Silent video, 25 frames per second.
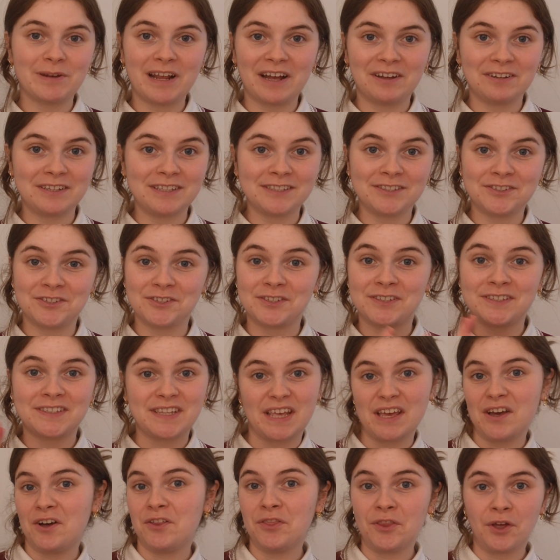now needs to just
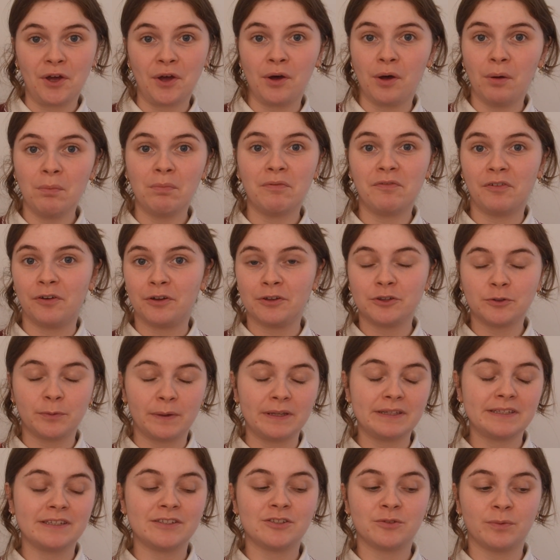sit on the hob for
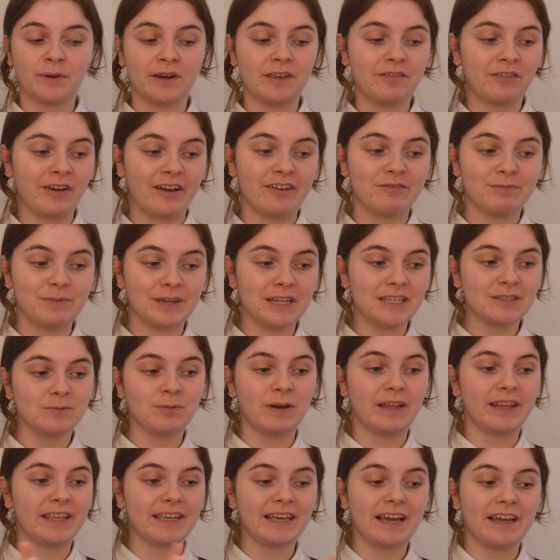20 to 25 minutes
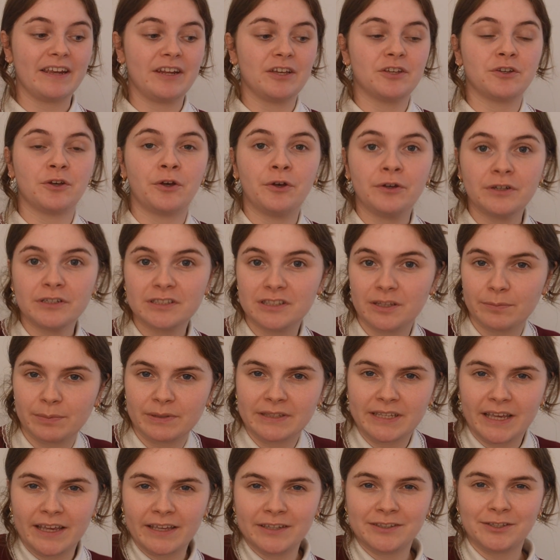while it kind of cooks the
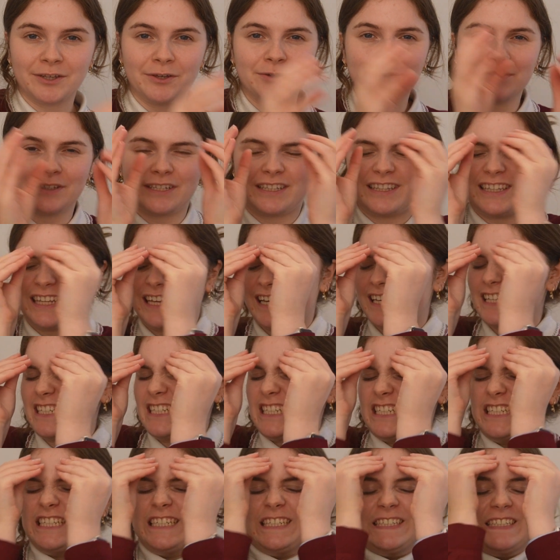potatoes and
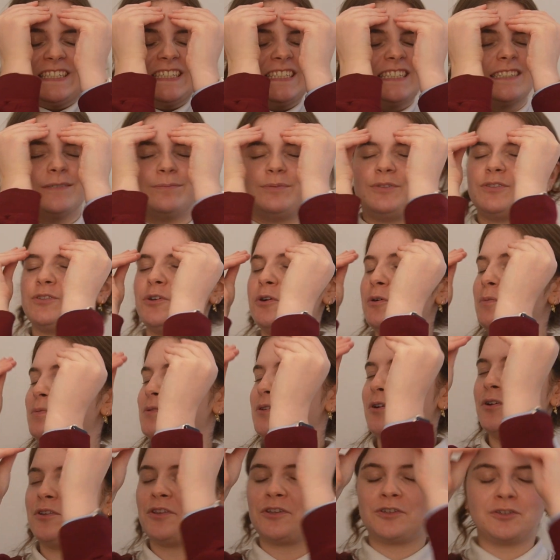like absorbs
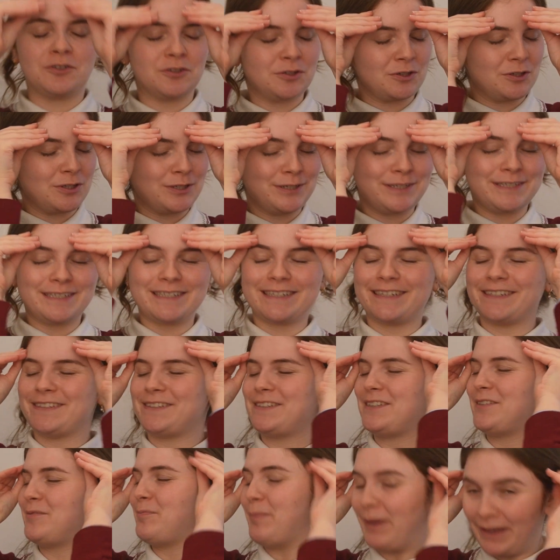all the good
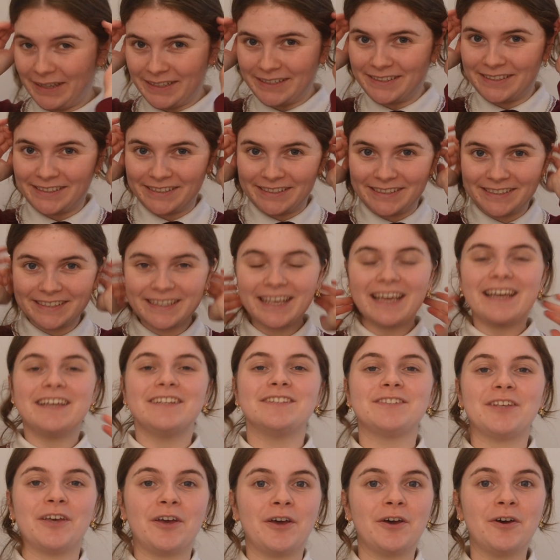spices.
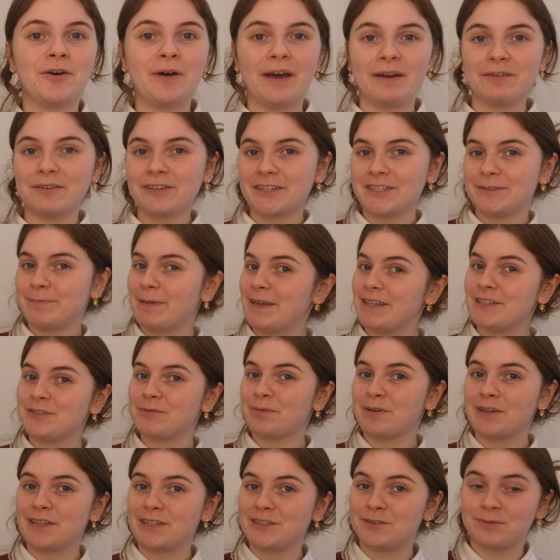So I'm going to spend
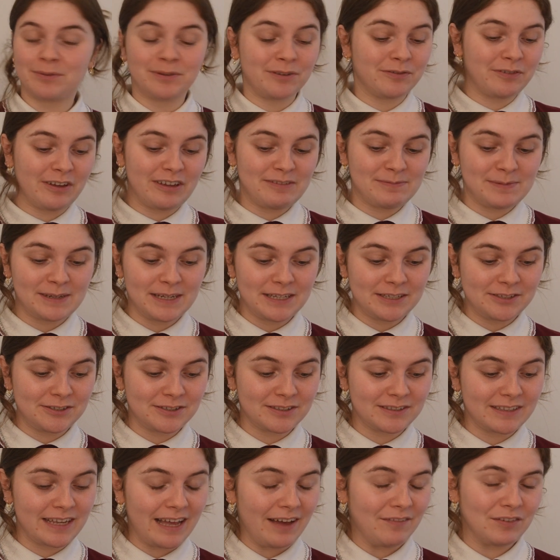20 to 25 minutes
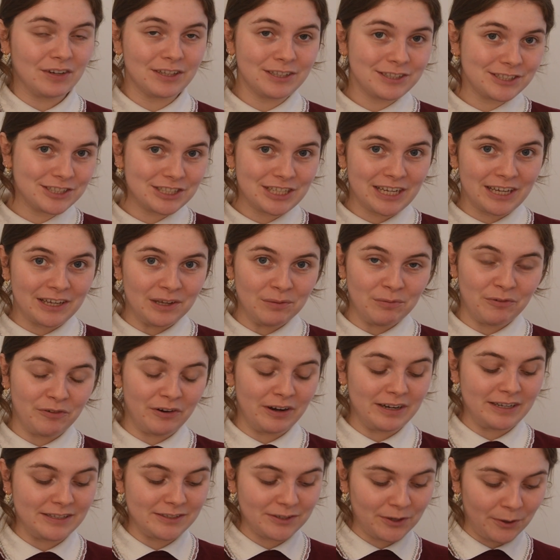just having a little chill before
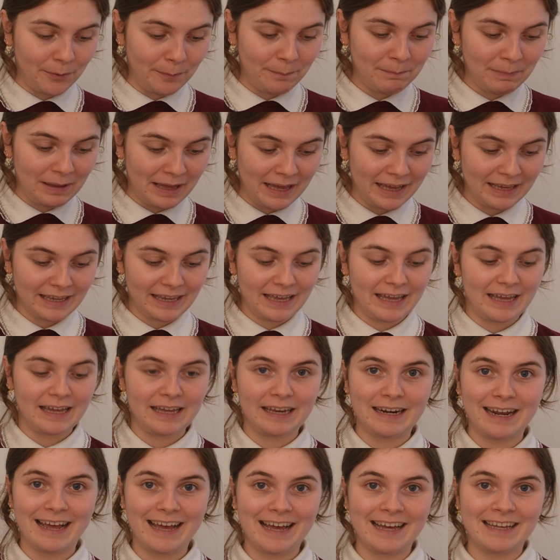I need to come back
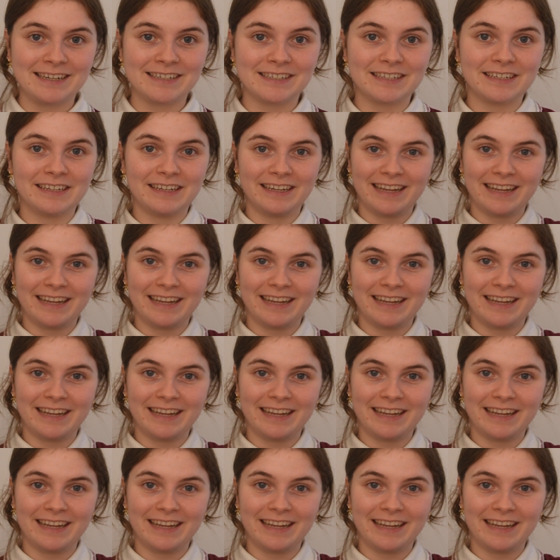and add